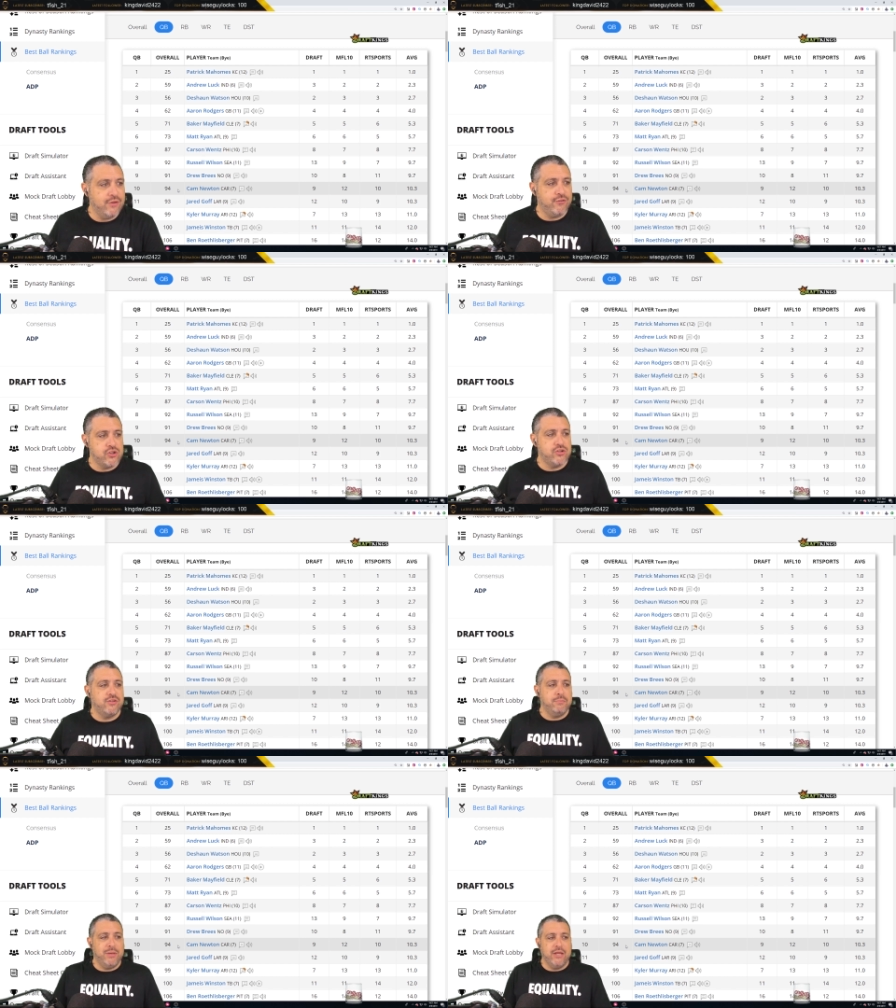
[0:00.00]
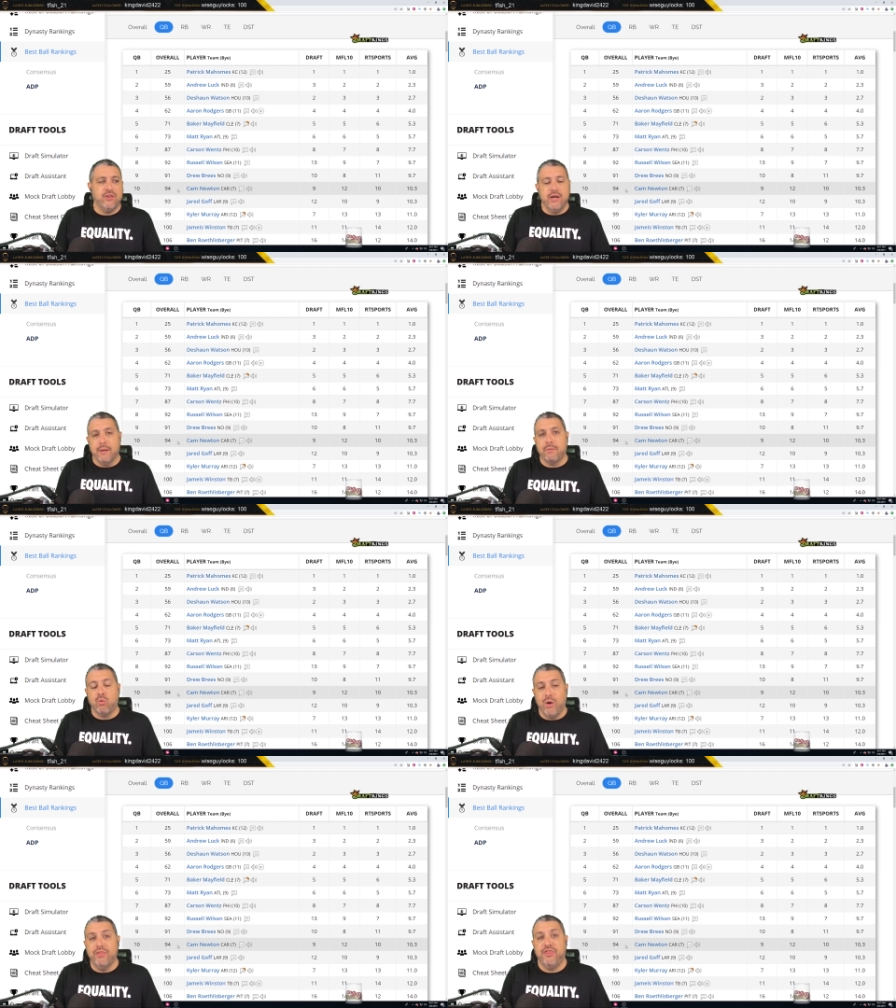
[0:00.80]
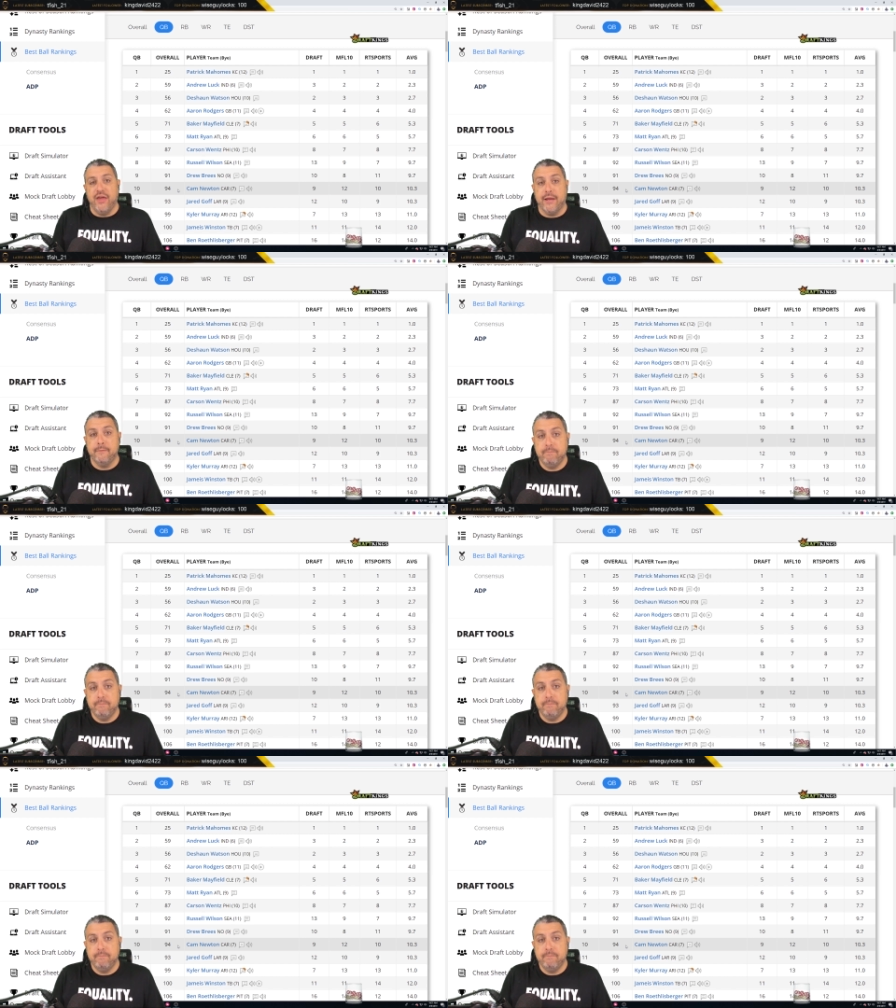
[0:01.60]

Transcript: efficiency being the number one thing